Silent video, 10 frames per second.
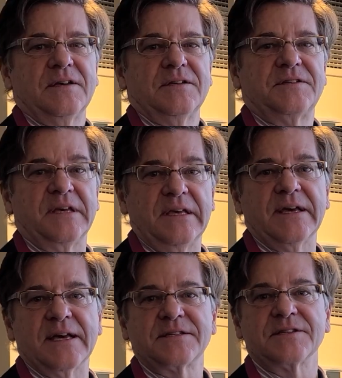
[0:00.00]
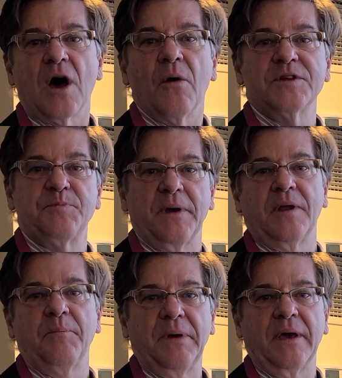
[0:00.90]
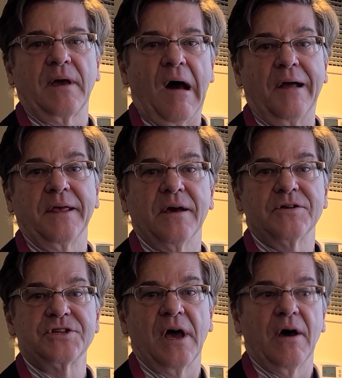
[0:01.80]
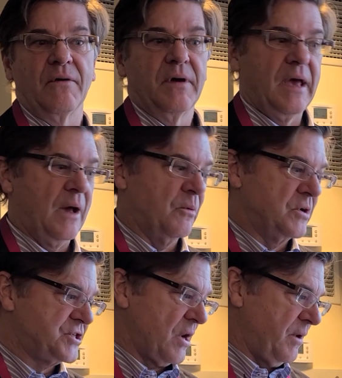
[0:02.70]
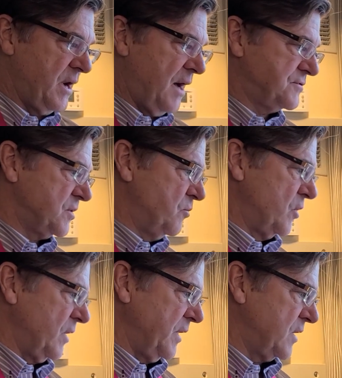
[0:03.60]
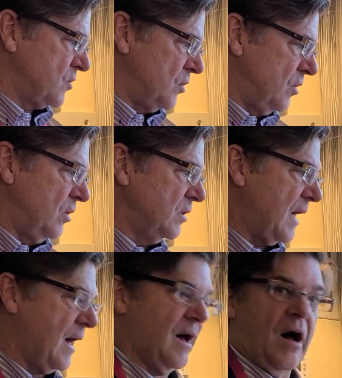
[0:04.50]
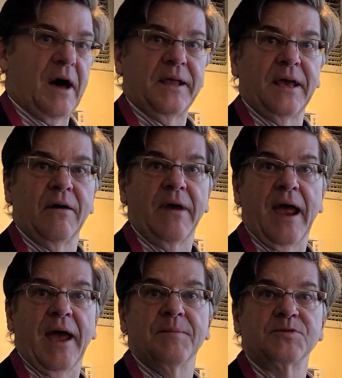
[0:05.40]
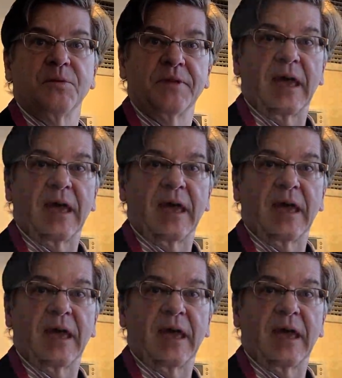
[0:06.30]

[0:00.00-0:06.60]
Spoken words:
CES has always been a big audio show, and we're showing off some really cool audio amps with